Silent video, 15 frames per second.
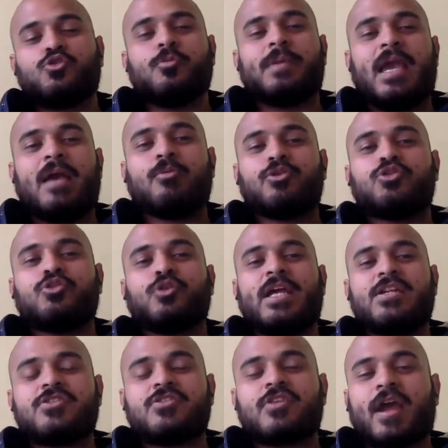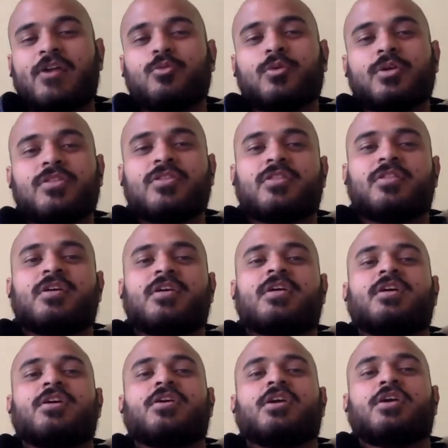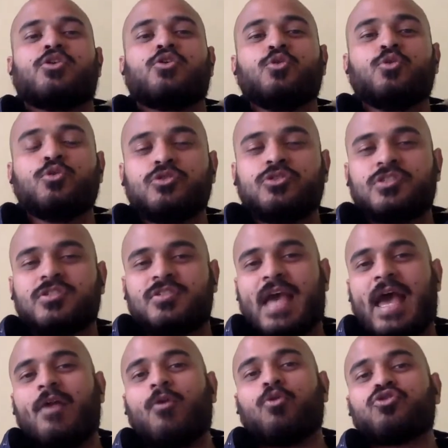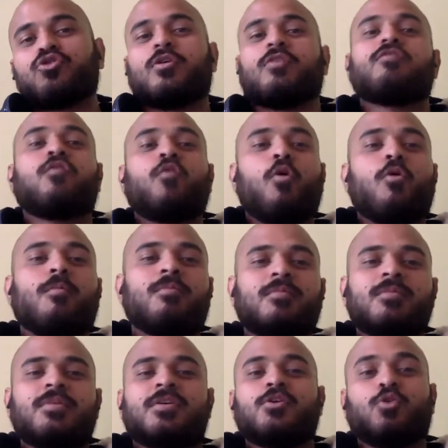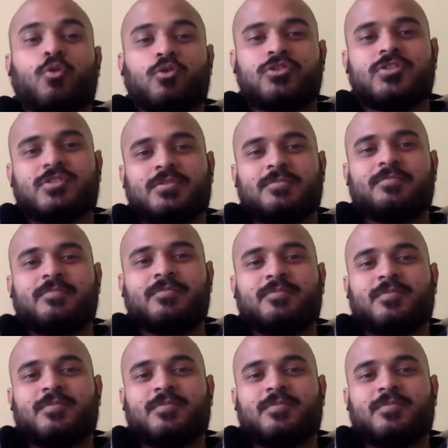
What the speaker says: to be able to interact with, use, and also inform your system.